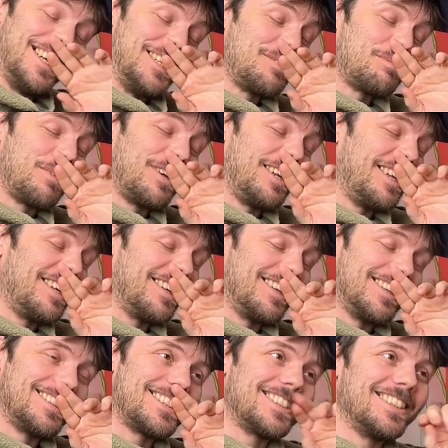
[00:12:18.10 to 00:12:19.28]
it's pretty
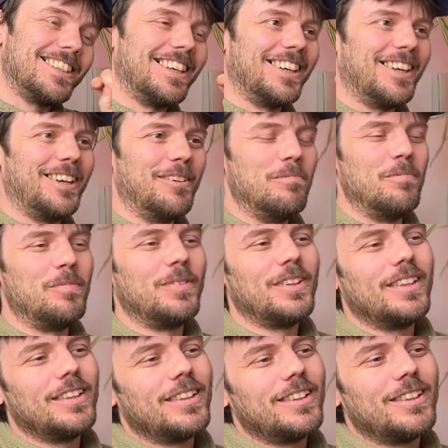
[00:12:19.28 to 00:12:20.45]
good. Um,
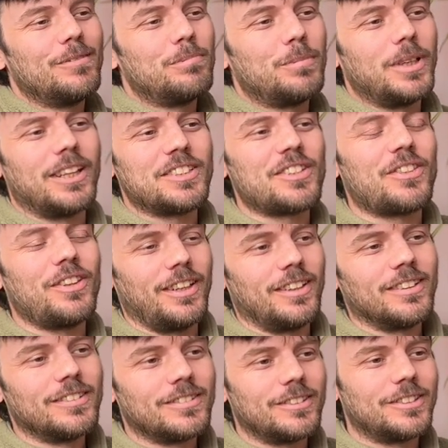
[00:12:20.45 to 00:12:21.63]
but yeah, that's the
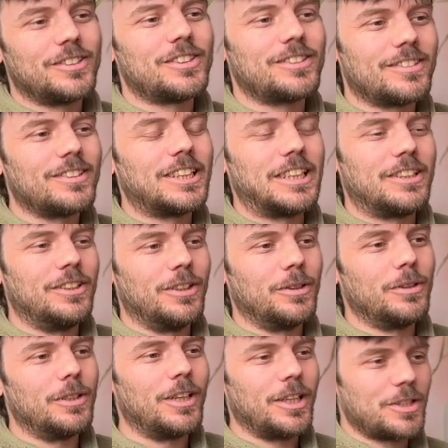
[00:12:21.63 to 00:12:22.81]
thing. You
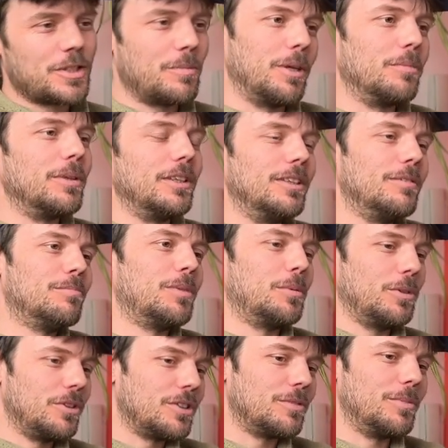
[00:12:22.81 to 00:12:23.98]
know, like so maybe
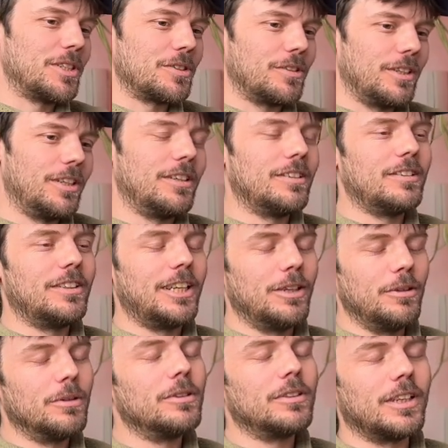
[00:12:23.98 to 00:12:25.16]
maybe you should measure it
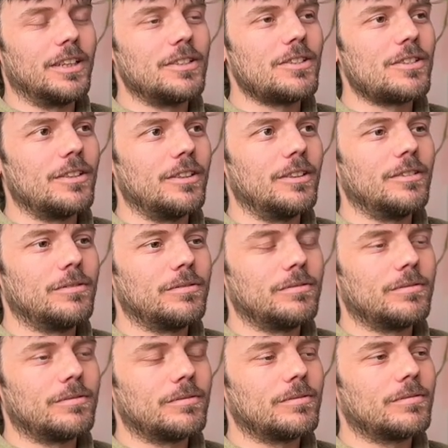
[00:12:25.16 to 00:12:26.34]
now against the
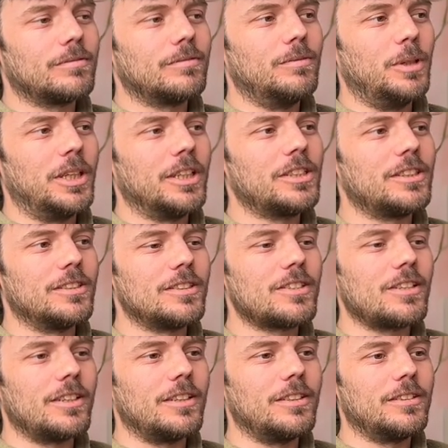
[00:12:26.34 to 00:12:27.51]
wish and
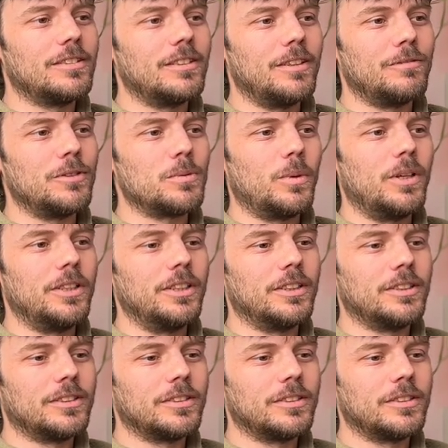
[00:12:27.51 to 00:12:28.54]
see if it's wider